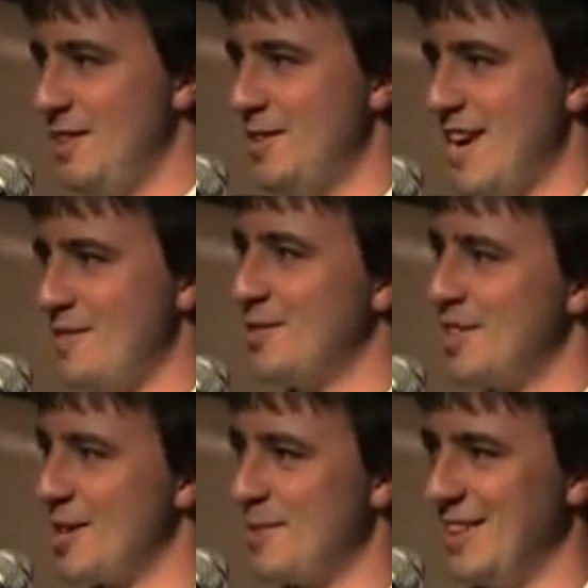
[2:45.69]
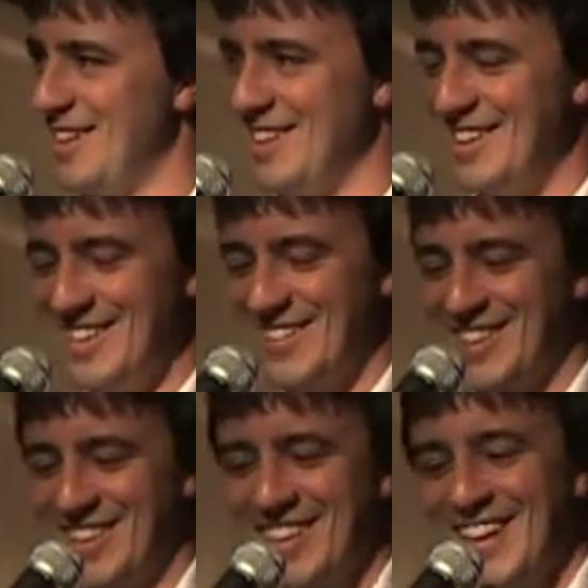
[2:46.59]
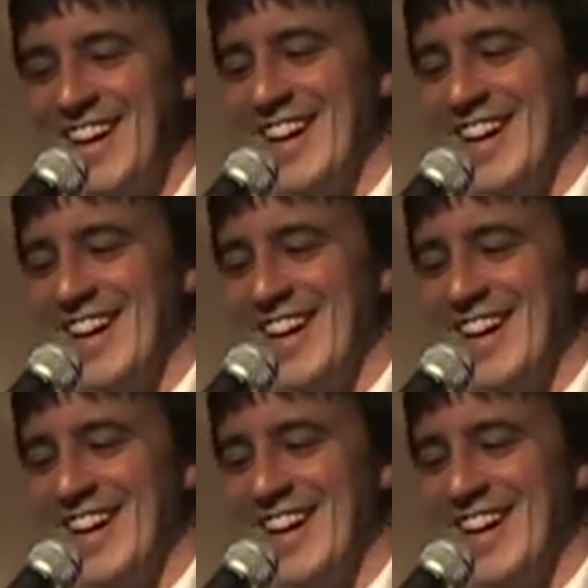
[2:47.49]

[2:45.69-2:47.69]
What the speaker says: you have. We'll talk about it later. Very good.